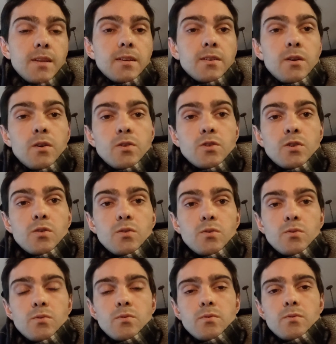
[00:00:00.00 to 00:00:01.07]
and
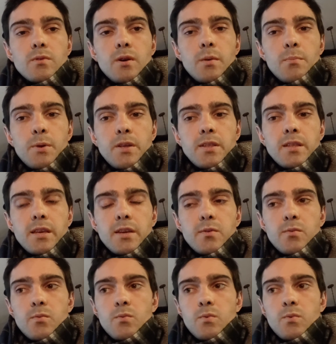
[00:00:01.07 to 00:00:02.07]
also a big thing